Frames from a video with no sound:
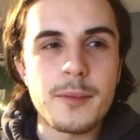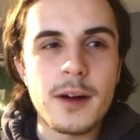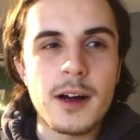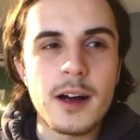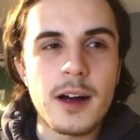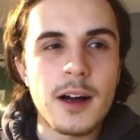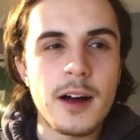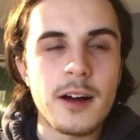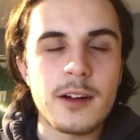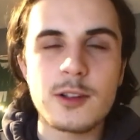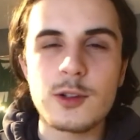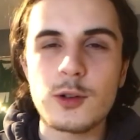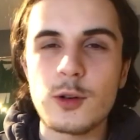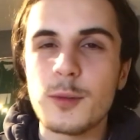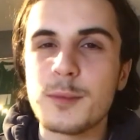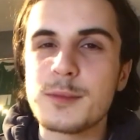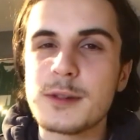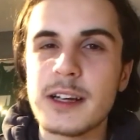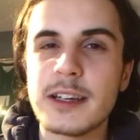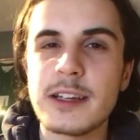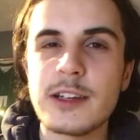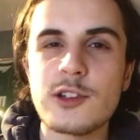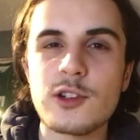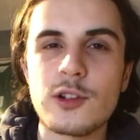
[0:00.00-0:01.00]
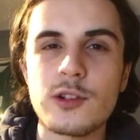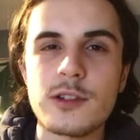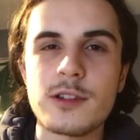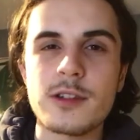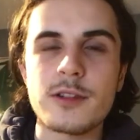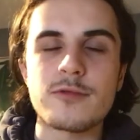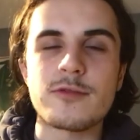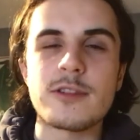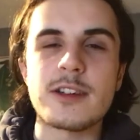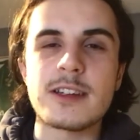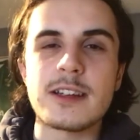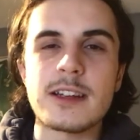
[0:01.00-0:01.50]
I saw Bradley
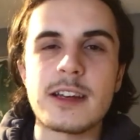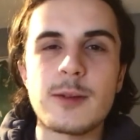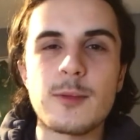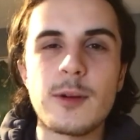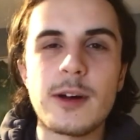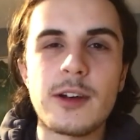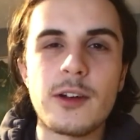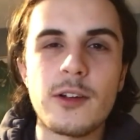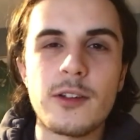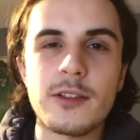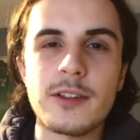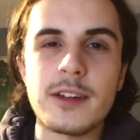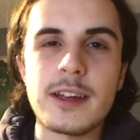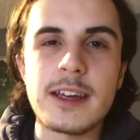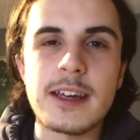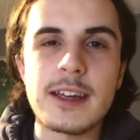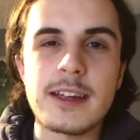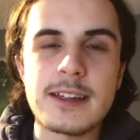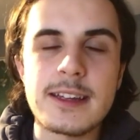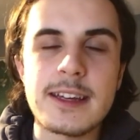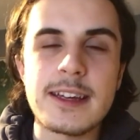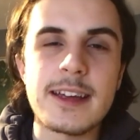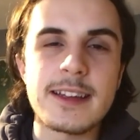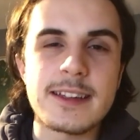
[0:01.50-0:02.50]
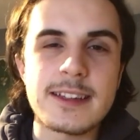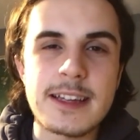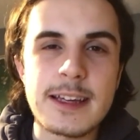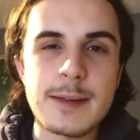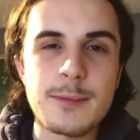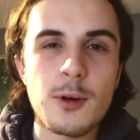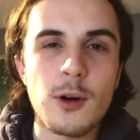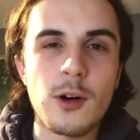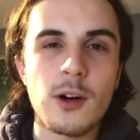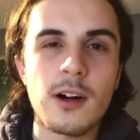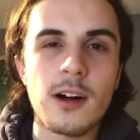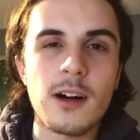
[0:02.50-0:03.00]
Johnson recently went on the TNC
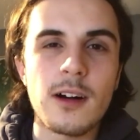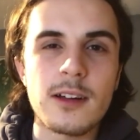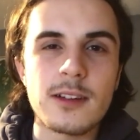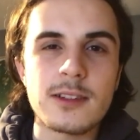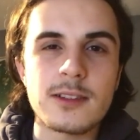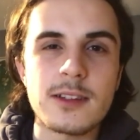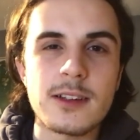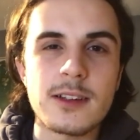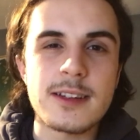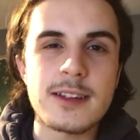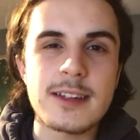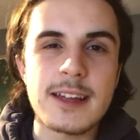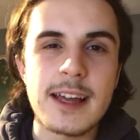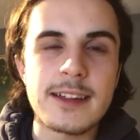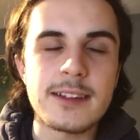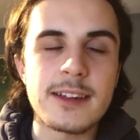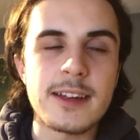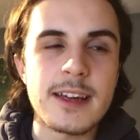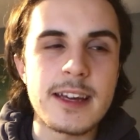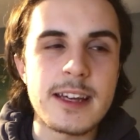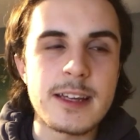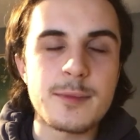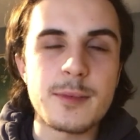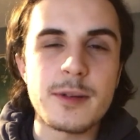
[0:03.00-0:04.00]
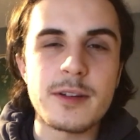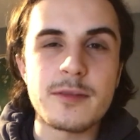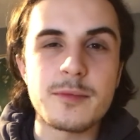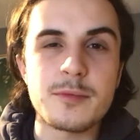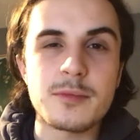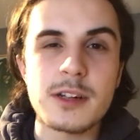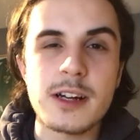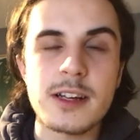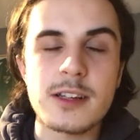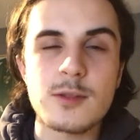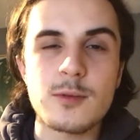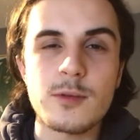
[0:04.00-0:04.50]
podcast said that he's been
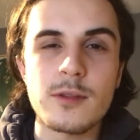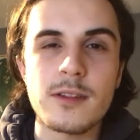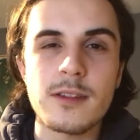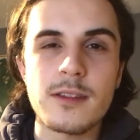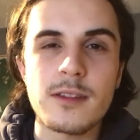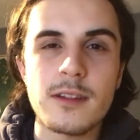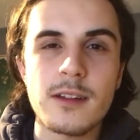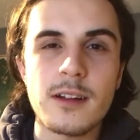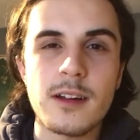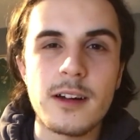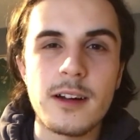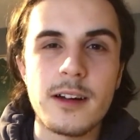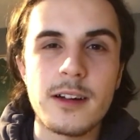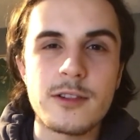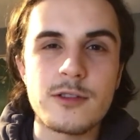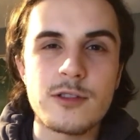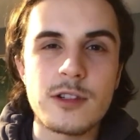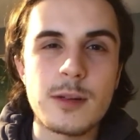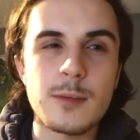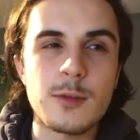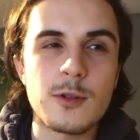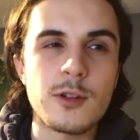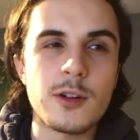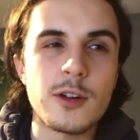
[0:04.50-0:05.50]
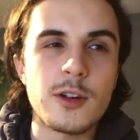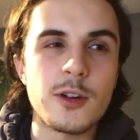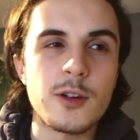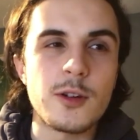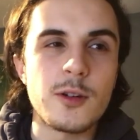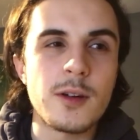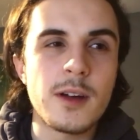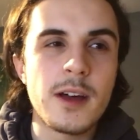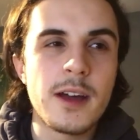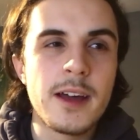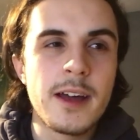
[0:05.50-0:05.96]
impressed with Treble, who